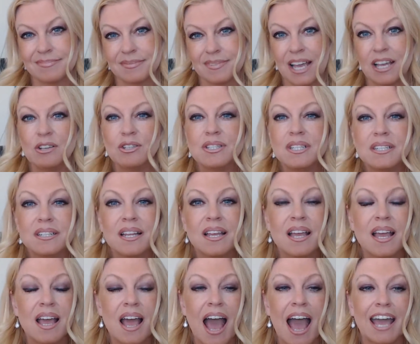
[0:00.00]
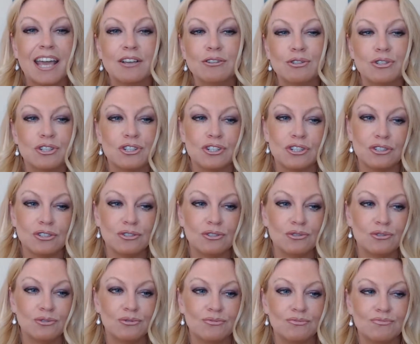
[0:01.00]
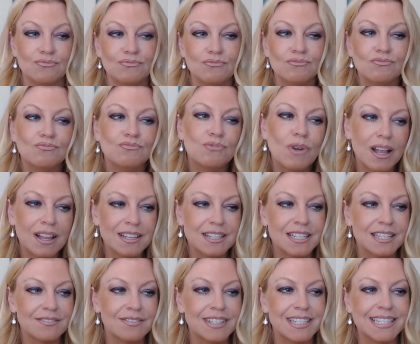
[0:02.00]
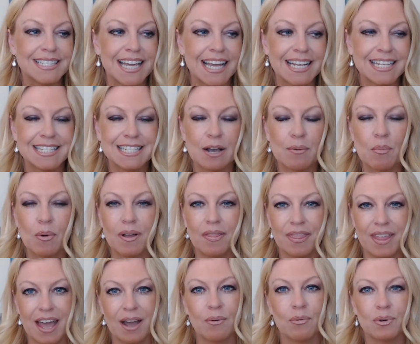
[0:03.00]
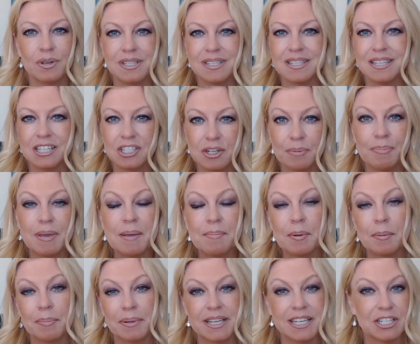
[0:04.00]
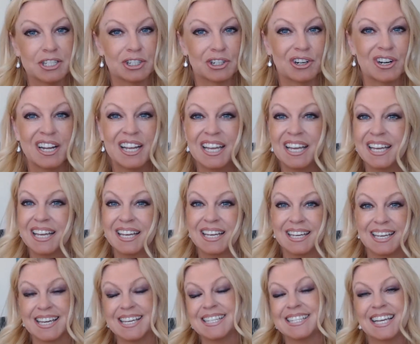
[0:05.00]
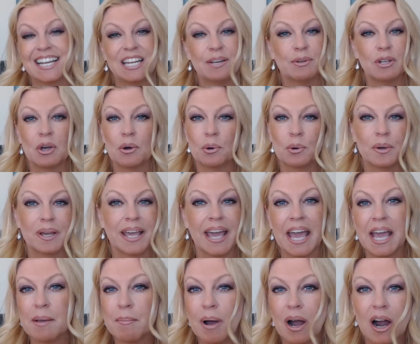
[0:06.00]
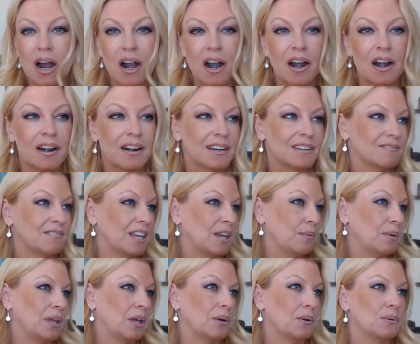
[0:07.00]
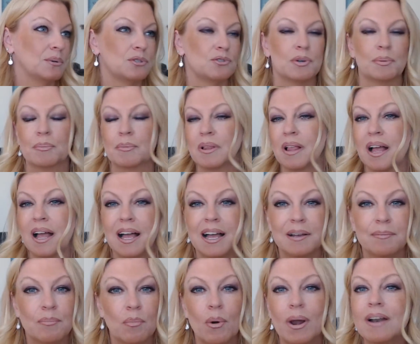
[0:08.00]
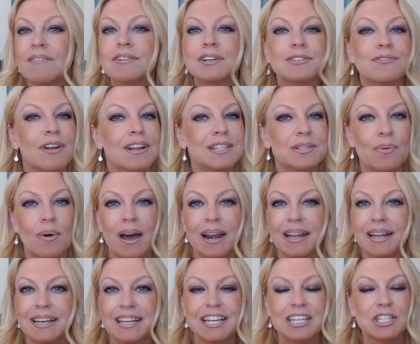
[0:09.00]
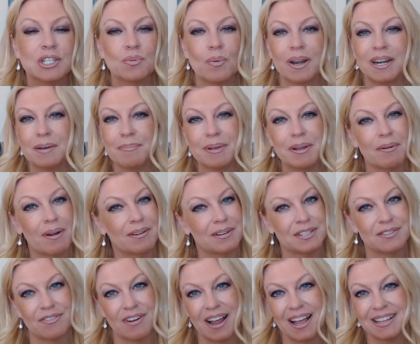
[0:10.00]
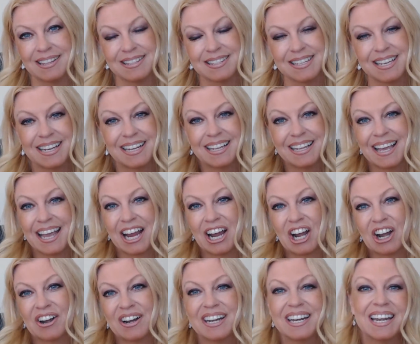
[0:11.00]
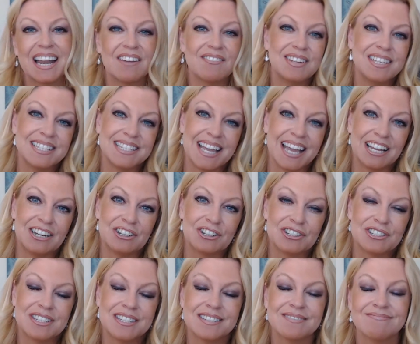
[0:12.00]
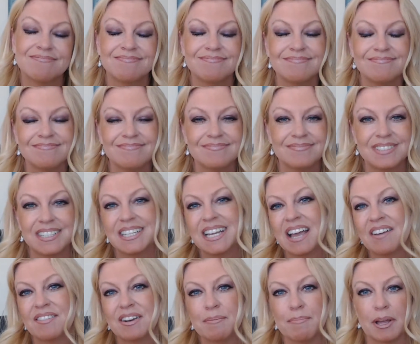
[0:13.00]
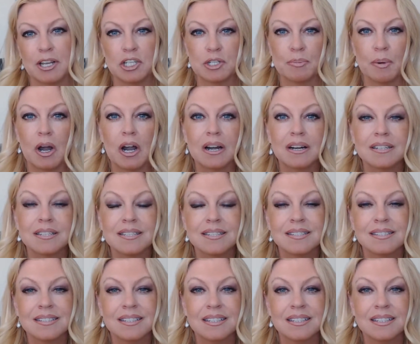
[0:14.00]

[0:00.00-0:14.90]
I used to, I used to relatively date someone that was such a people pleaser. He said he would go to a gay bar, he would go to a strip club, whatever his friends wanted. He just wanted to be around his friends. He didn't care. He didn't have any standards, didn't have any benchmarks.